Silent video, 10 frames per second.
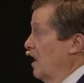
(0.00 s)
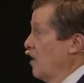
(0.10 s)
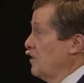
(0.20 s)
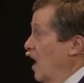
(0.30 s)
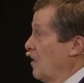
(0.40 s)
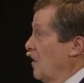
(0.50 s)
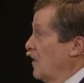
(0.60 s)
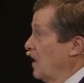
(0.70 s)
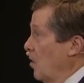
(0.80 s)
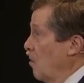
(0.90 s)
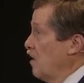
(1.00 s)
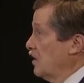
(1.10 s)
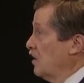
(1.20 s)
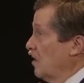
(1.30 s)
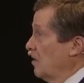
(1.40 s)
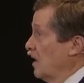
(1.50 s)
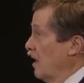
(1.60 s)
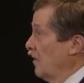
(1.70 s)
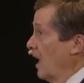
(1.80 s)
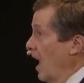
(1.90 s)
downtown, that they don't necessarily
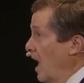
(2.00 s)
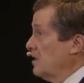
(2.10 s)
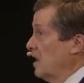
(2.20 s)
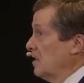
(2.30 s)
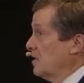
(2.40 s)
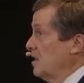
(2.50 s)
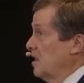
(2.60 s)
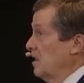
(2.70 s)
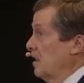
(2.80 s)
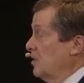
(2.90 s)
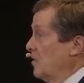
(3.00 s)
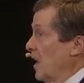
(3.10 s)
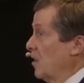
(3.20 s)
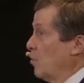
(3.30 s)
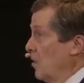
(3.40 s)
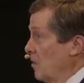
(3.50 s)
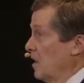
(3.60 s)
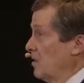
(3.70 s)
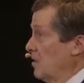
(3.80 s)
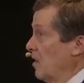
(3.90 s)
have any access to that, whether
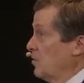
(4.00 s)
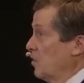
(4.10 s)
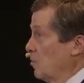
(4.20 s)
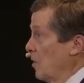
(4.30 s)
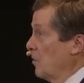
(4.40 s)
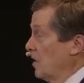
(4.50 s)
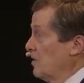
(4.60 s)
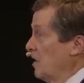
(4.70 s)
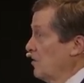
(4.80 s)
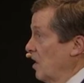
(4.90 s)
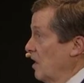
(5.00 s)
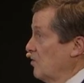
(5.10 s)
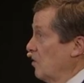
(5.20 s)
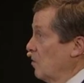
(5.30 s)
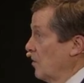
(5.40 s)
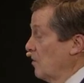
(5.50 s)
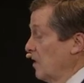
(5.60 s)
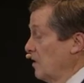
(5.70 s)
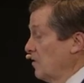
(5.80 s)
it is culture, whether it is education, or whether it